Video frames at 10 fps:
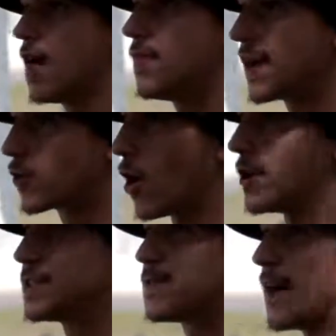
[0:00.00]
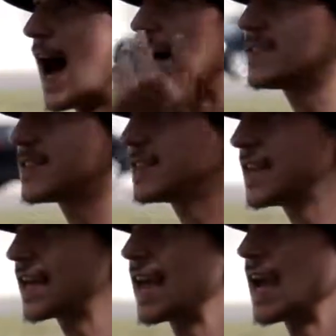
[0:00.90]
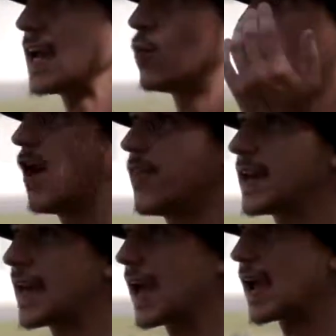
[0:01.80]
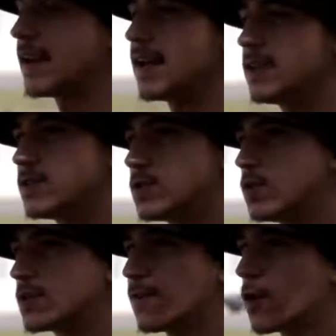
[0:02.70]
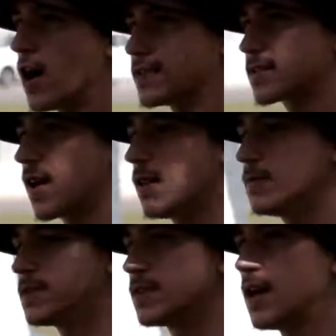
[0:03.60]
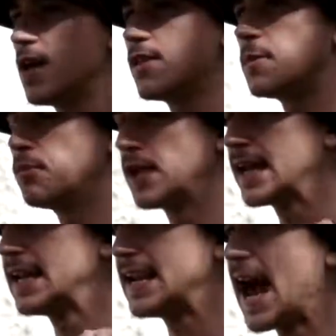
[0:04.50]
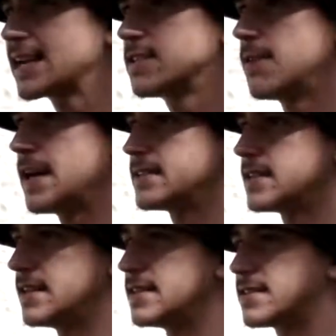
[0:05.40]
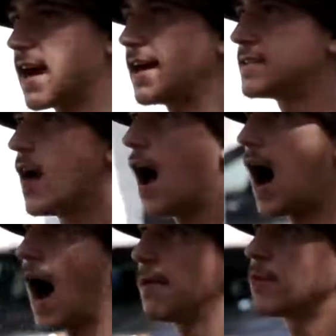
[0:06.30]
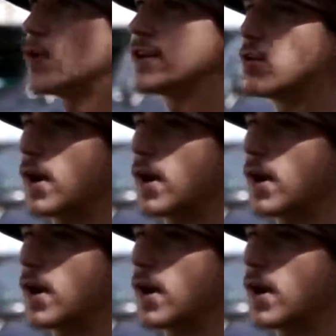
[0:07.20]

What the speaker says: They grow as fast as they can while they can, and as soon as a frost comes, the plant inactivates and it decides, I'm going to